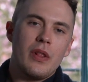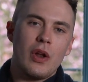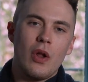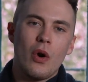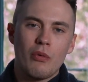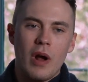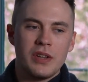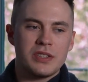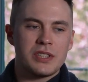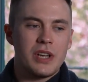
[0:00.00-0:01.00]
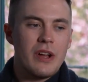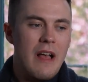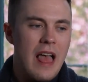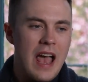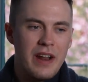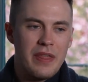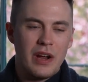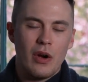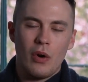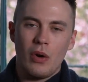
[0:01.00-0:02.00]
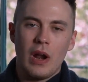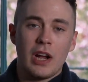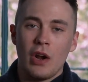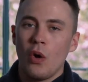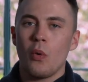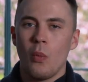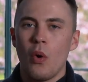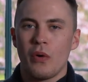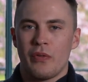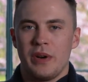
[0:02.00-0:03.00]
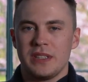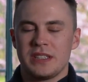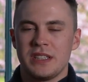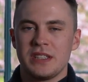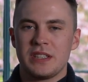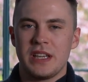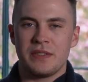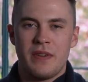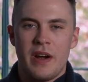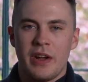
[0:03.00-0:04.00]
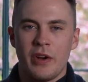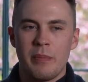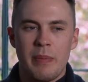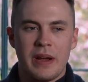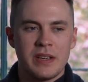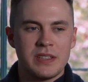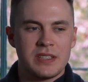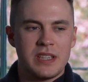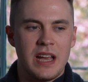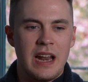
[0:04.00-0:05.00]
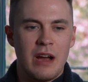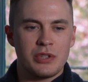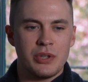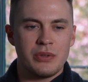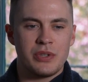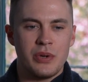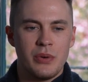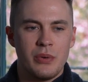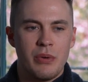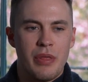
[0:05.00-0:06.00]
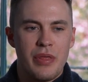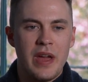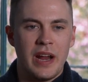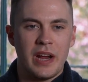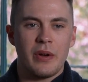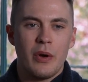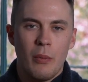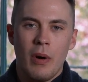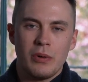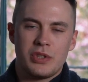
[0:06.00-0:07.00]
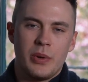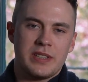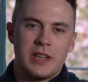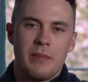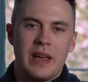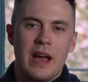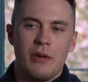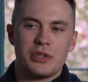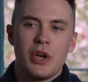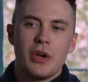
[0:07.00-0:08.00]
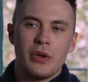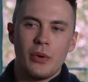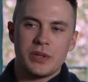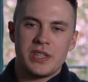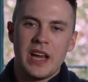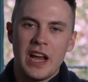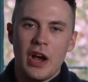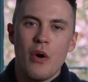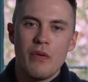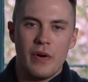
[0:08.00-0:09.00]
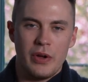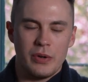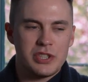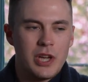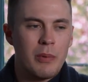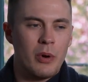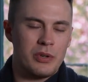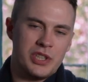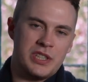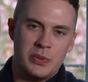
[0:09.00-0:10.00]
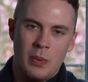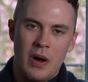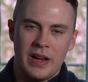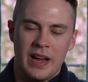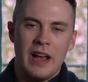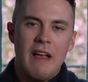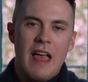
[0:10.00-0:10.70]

the long runs, anything, or like a long walk for instance, is very good because it allows you to think whilst doing something else. You're ticking over, your subconscious is working.